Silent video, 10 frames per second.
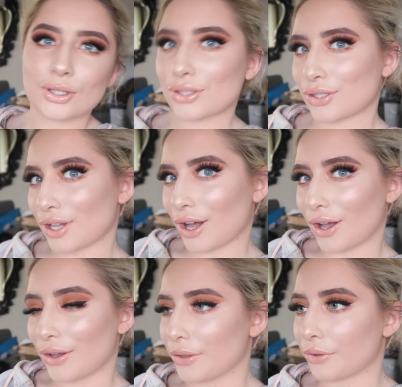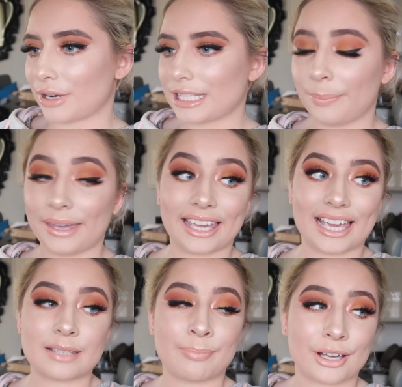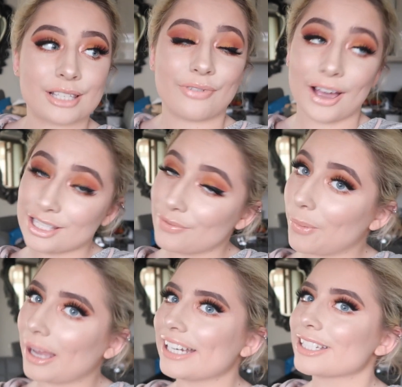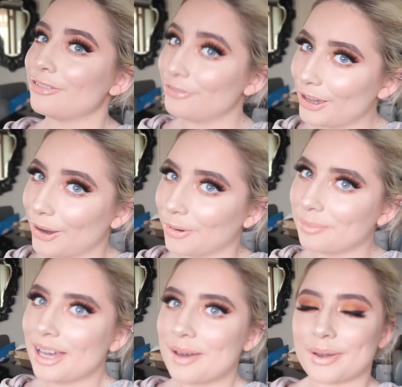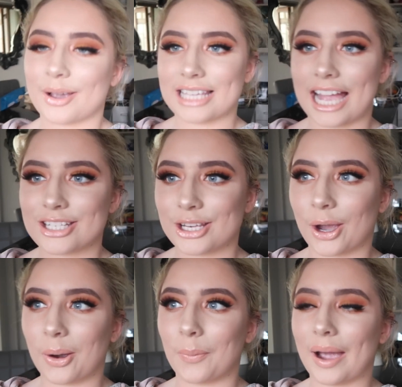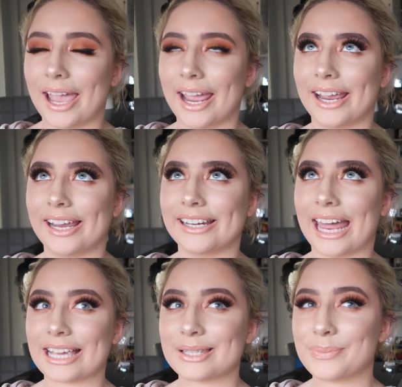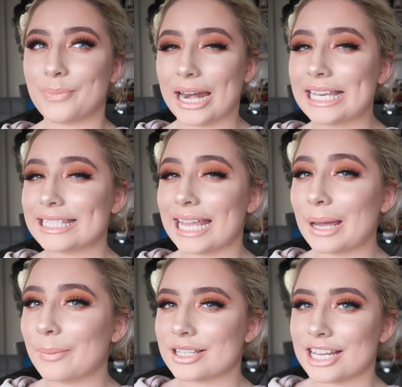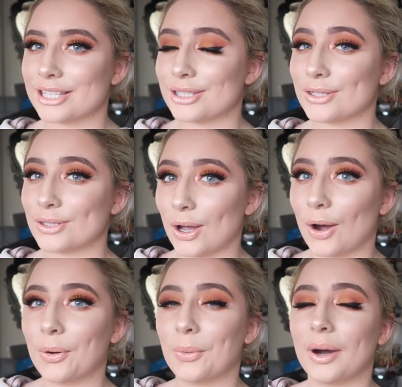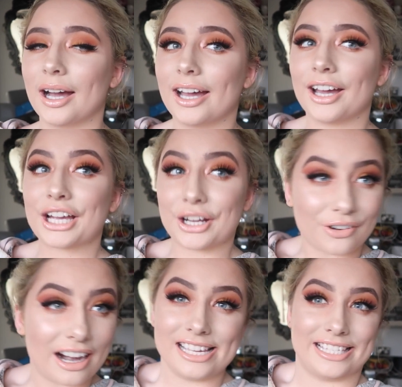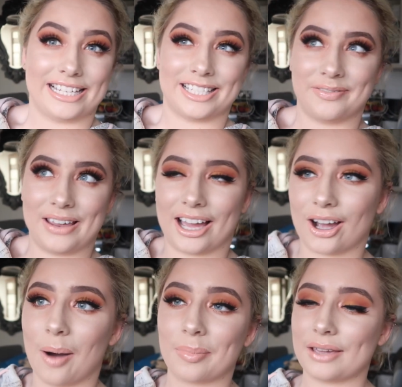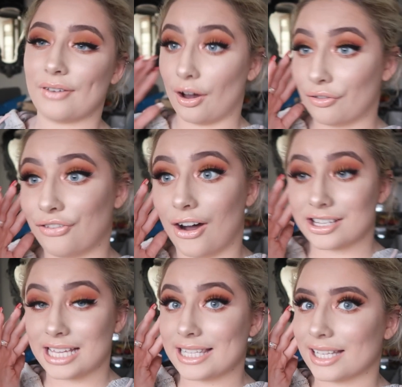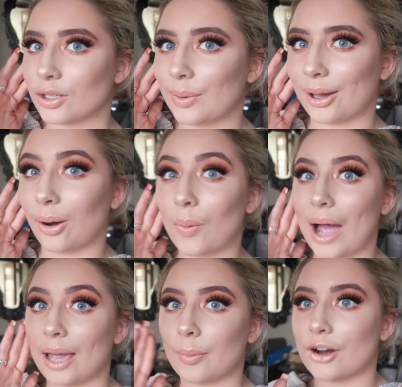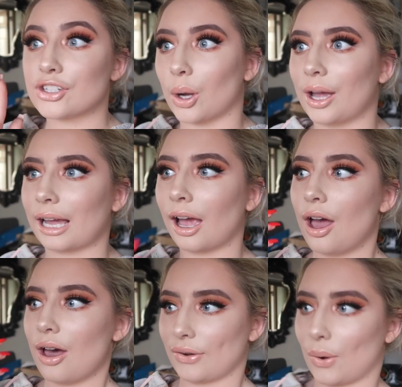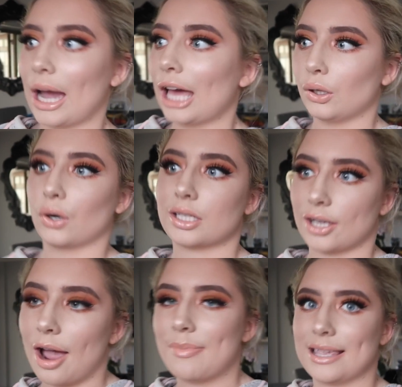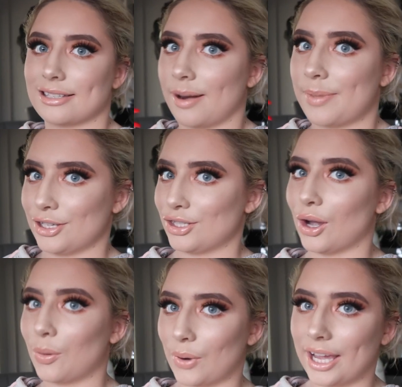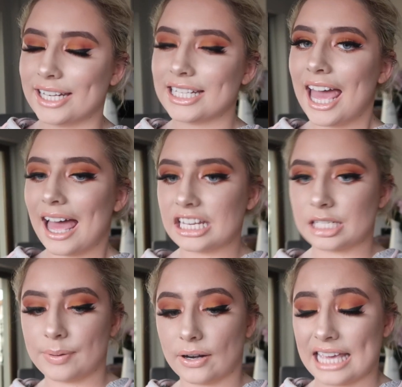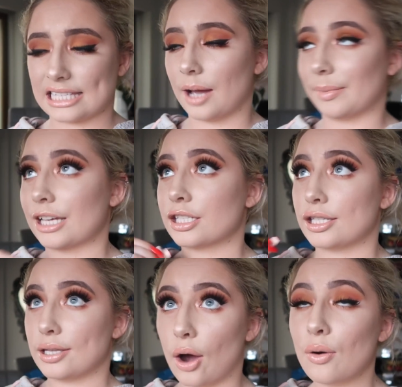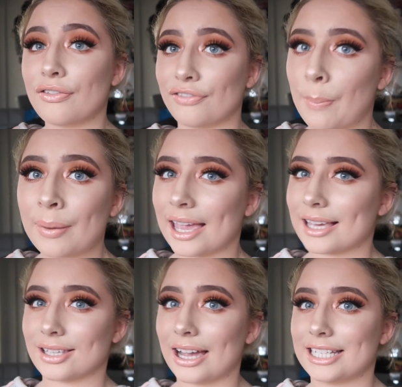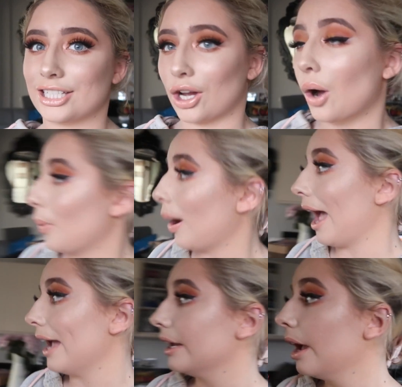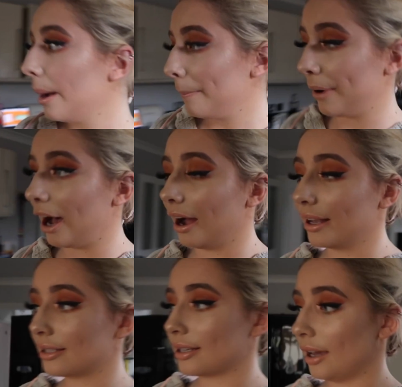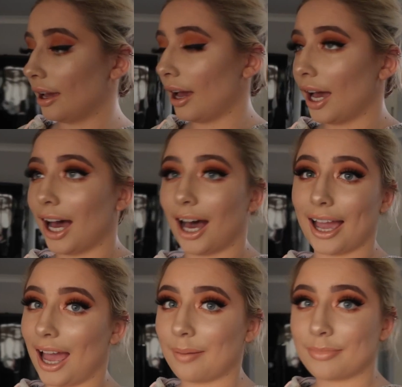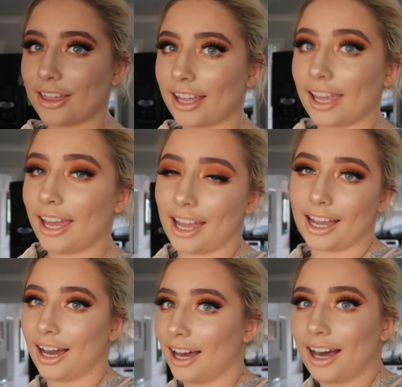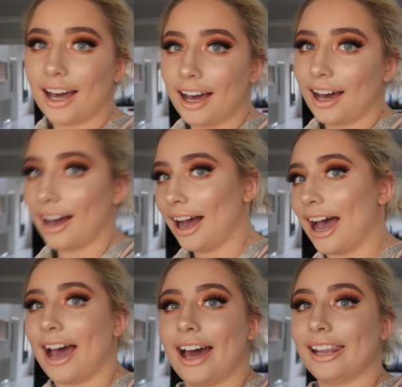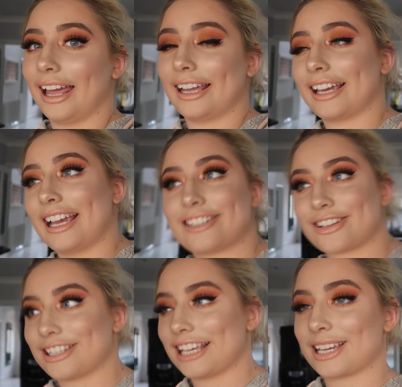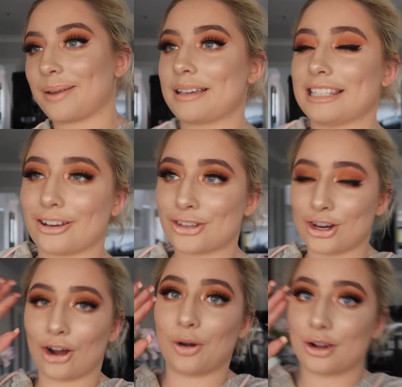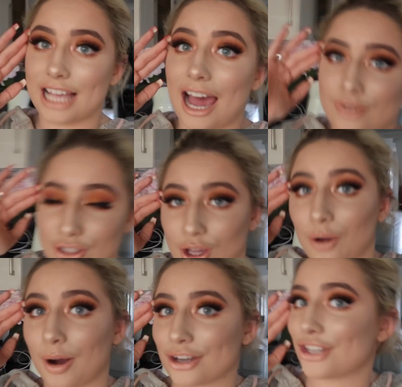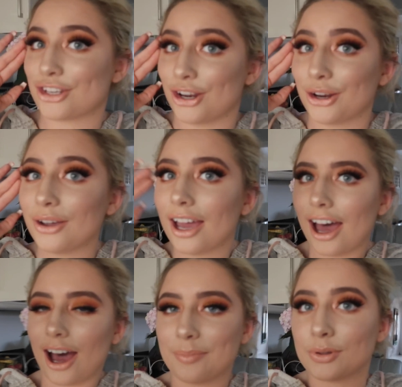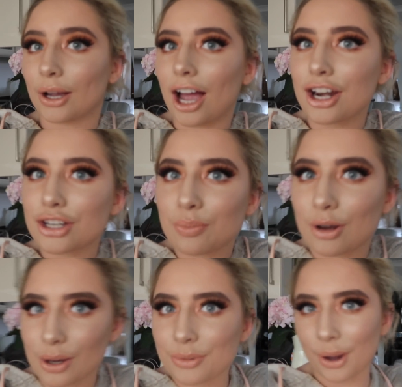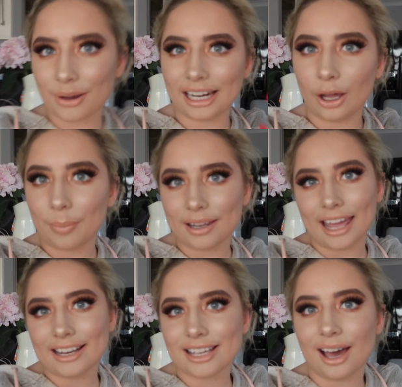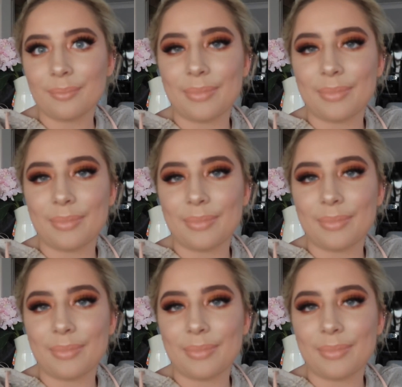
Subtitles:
So the reason being is because first of all, I need to film because I actually go away next Wednesday, which is so crazy to me. I can't believe how fast it is until we go away. We're actually going for quite a long time. It's going to be so weird. And to be honest, I'm like so flipping excited to away. But I am thinking, like, it's going to be such a struggle because I have so much to do. So I kind of just wish I was going a little bit later.